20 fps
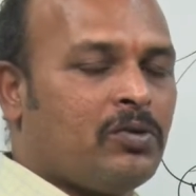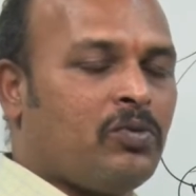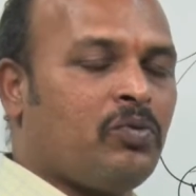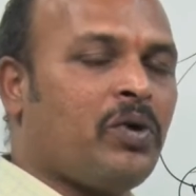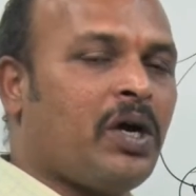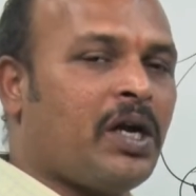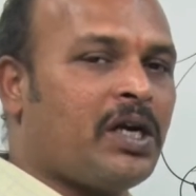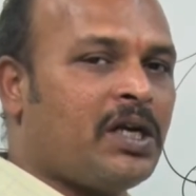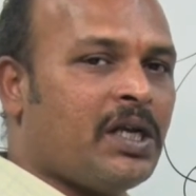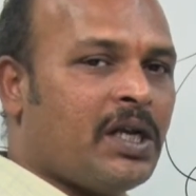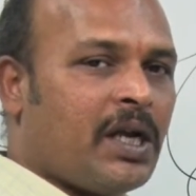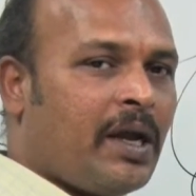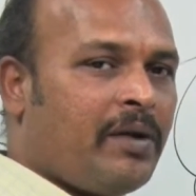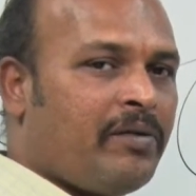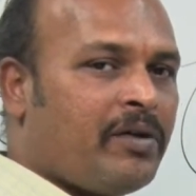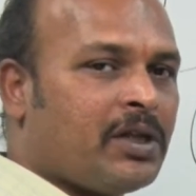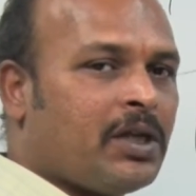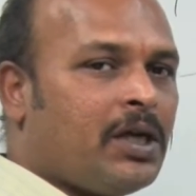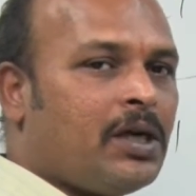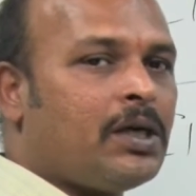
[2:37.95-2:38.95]
We are
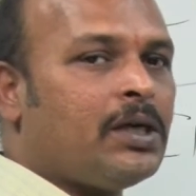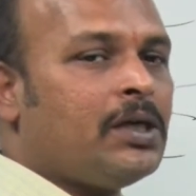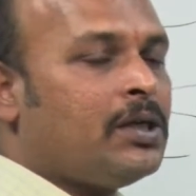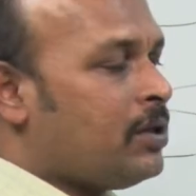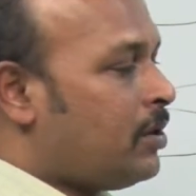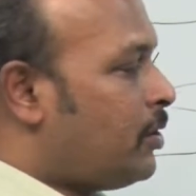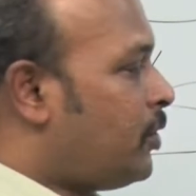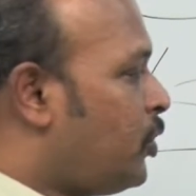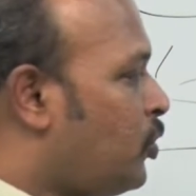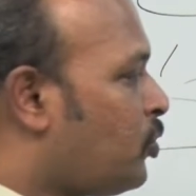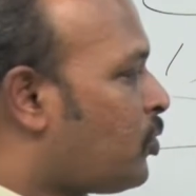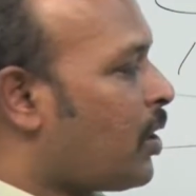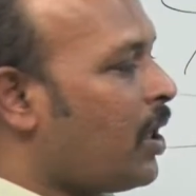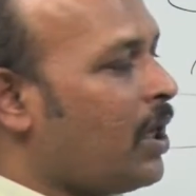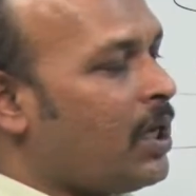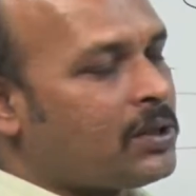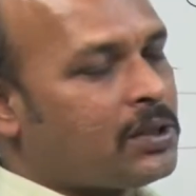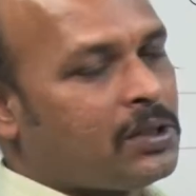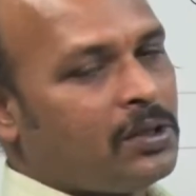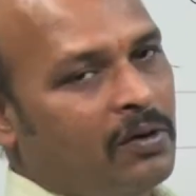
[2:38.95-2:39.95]
deriving the new
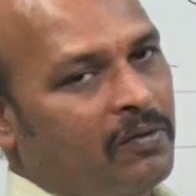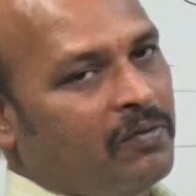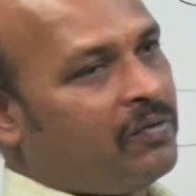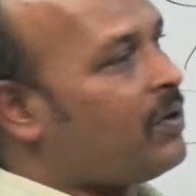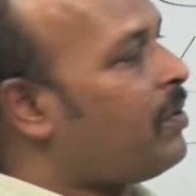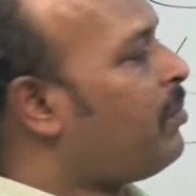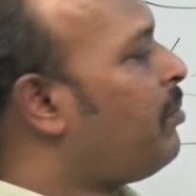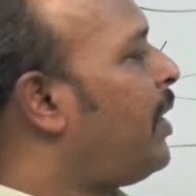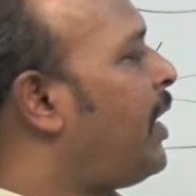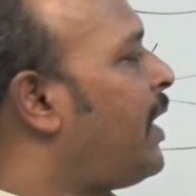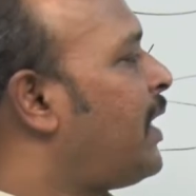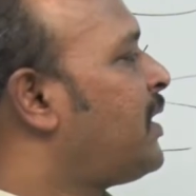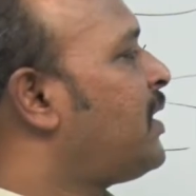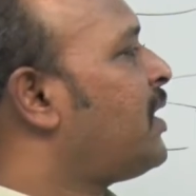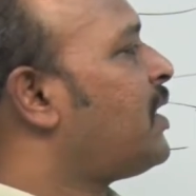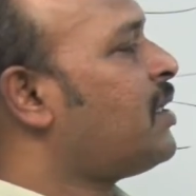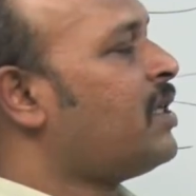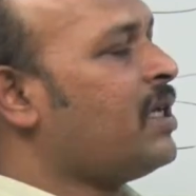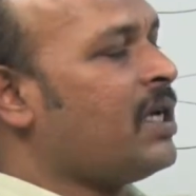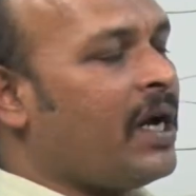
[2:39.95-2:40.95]
class from
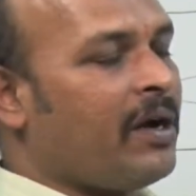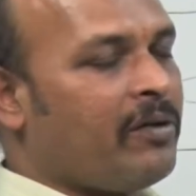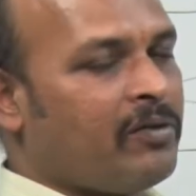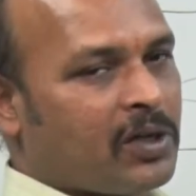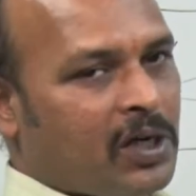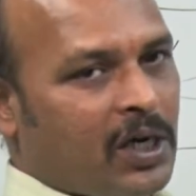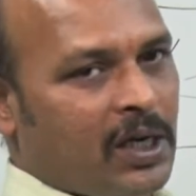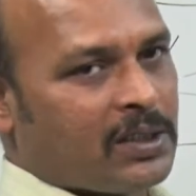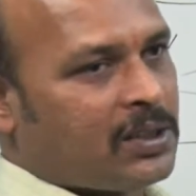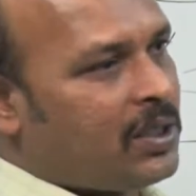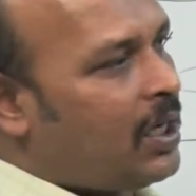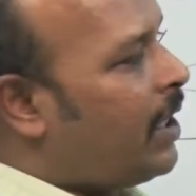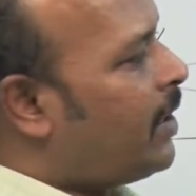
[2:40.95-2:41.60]
another derived class.